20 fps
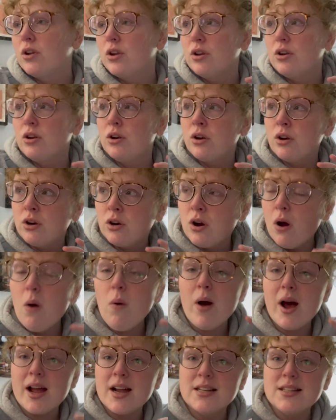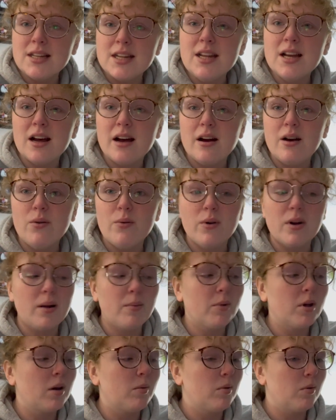no idea what I'm
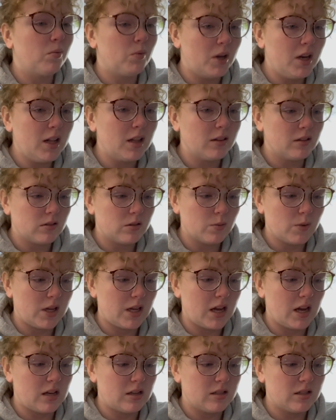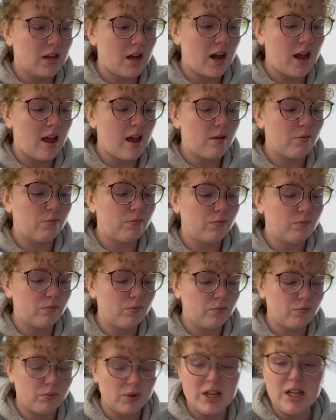gonna be reading this weekend. I have
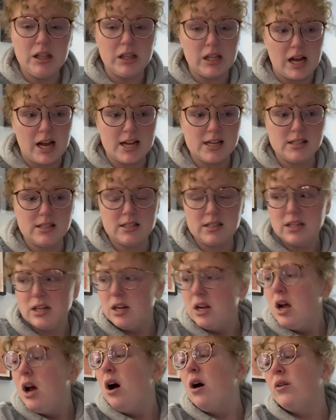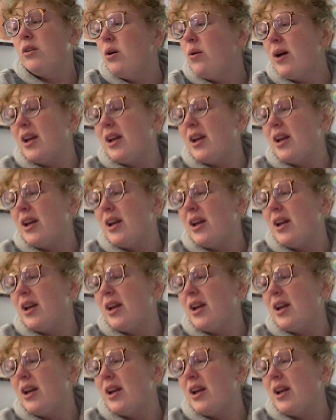realized, oh no, I